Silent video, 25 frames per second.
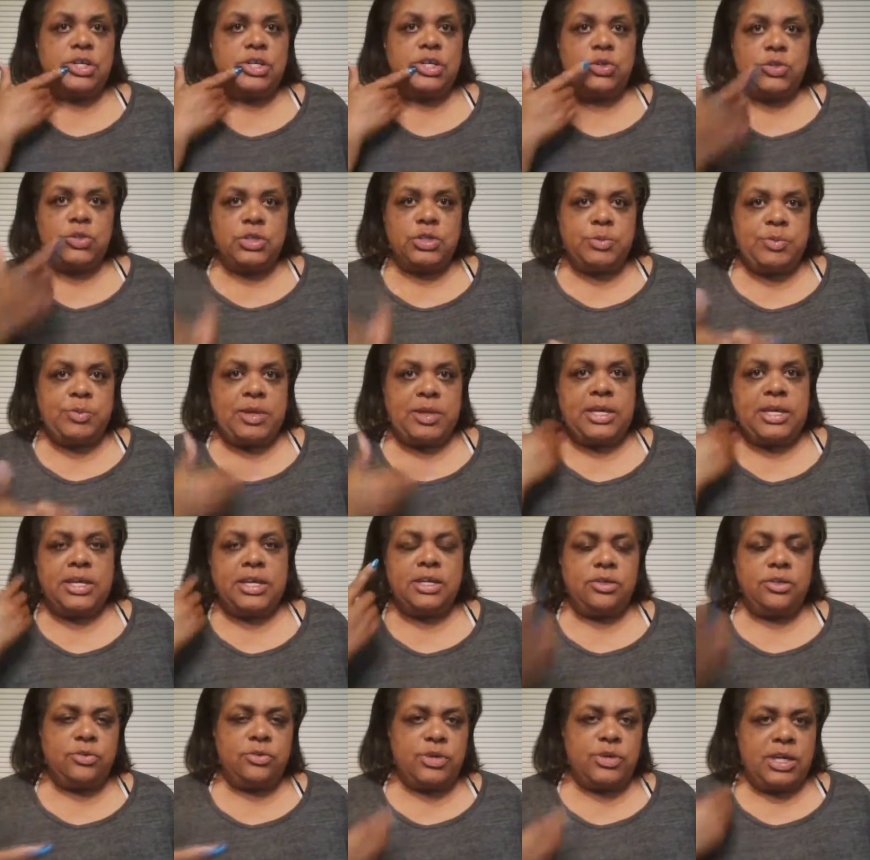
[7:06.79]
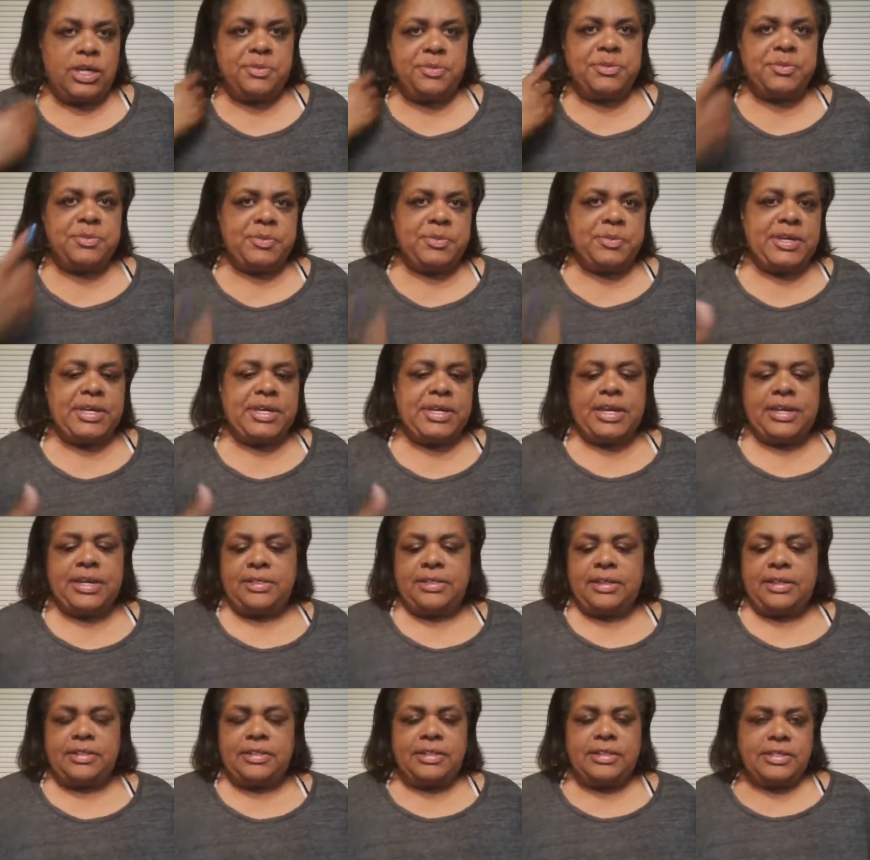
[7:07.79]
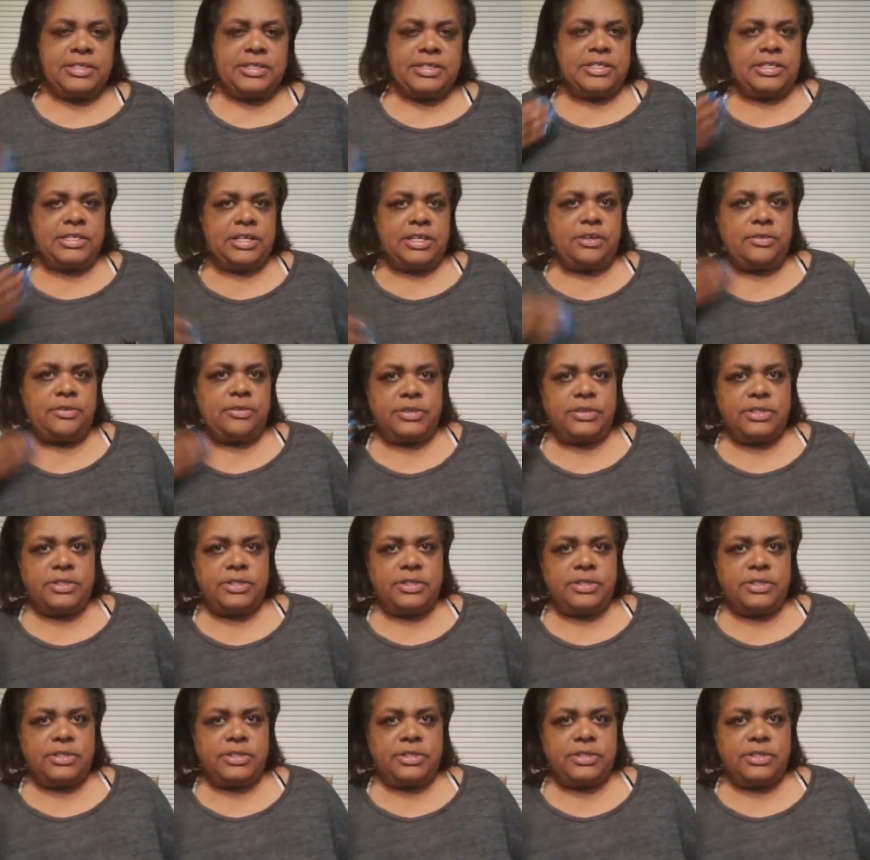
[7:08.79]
And you speak and you keep speaking like this is here,